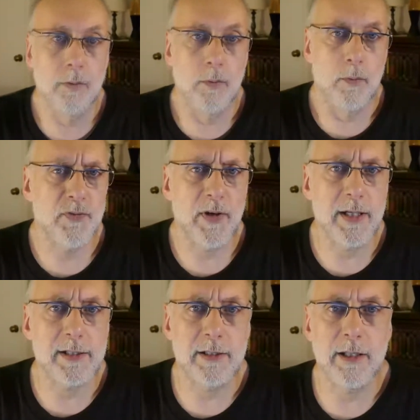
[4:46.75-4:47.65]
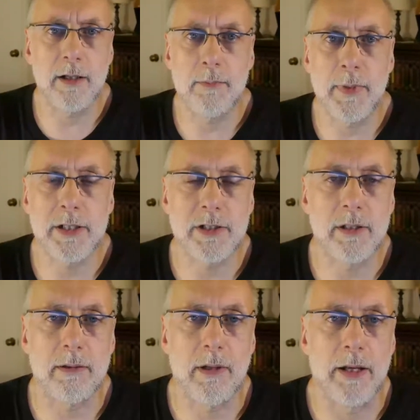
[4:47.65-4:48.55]
What's funny is that they don't mention
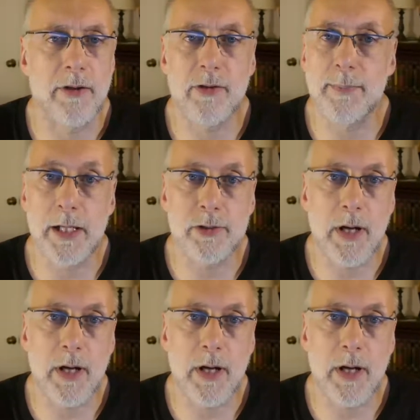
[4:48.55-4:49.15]
another major